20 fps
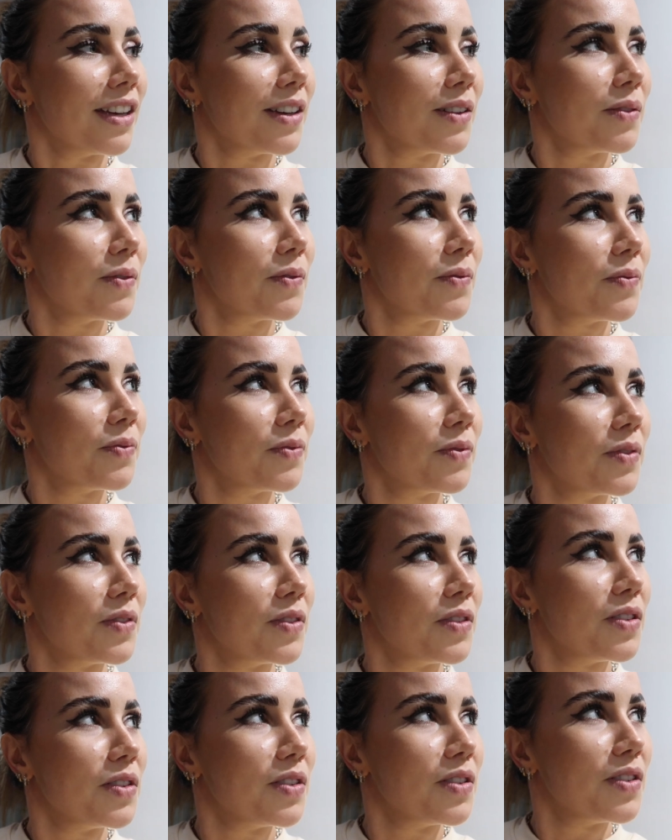Yeah.
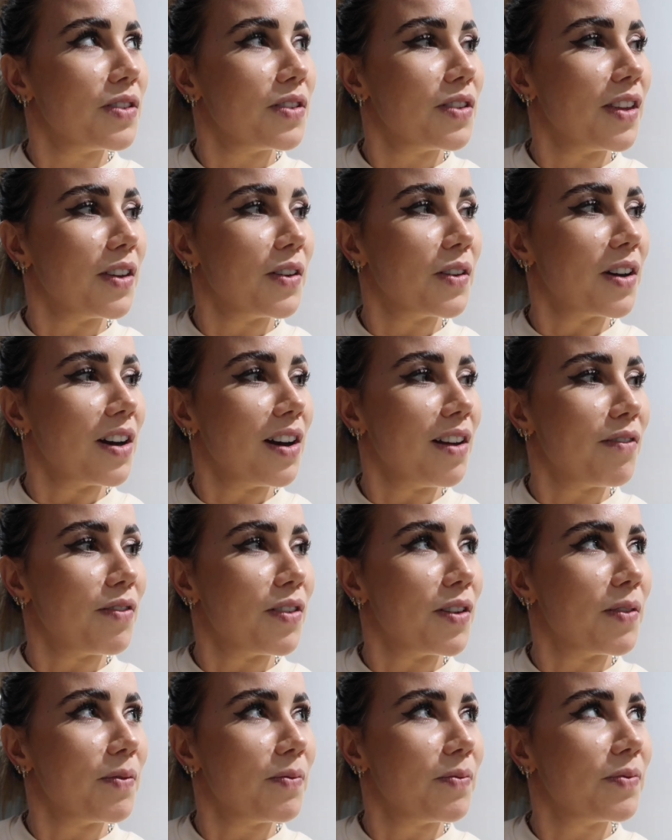You think you're gonna love
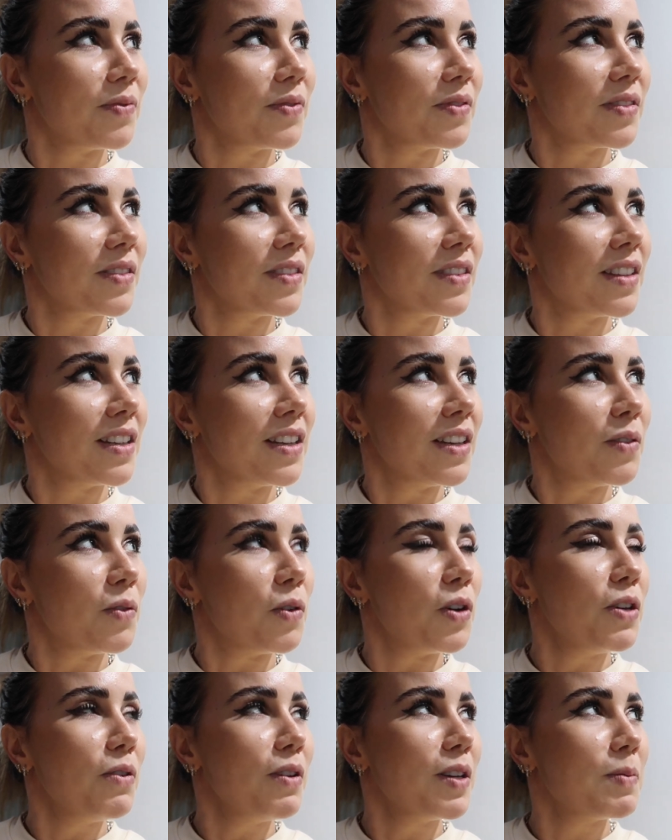them?
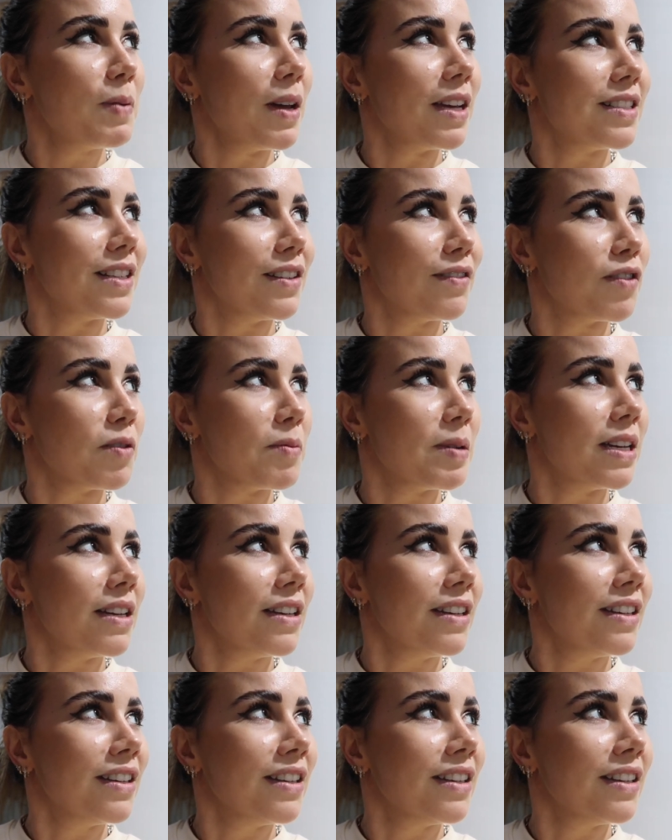What are you expecting from it?